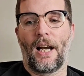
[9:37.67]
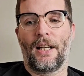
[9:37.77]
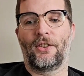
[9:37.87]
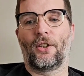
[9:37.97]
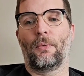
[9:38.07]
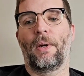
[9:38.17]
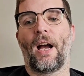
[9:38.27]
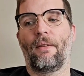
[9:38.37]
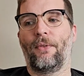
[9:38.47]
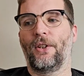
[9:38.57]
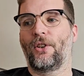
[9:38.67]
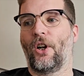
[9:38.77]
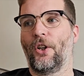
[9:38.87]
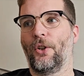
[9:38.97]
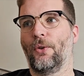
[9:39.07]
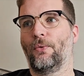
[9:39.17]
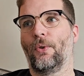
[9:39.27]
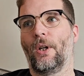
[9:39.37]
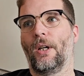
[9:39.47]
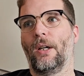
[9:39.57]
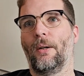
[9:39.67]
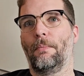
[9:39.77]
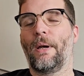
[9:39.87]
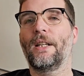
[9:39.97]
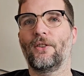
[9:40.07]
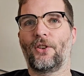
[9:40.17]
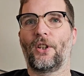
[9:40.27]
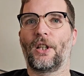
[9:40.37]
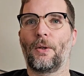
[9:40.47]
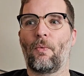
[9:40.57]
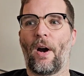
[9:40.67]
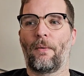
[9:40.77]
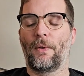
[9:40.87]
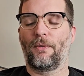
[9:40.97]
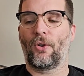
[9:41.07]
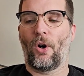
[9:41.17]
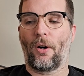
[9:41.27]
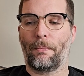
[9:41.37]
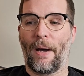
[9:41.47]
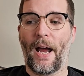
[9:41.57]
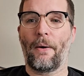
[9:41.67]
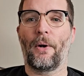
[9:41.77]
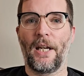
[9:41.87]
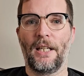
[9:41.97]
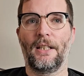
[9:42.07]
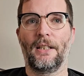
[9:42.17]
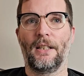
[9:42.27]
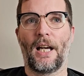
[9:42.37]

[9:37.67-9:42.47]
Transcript: and so we have this kind of pincer where we've got Perrin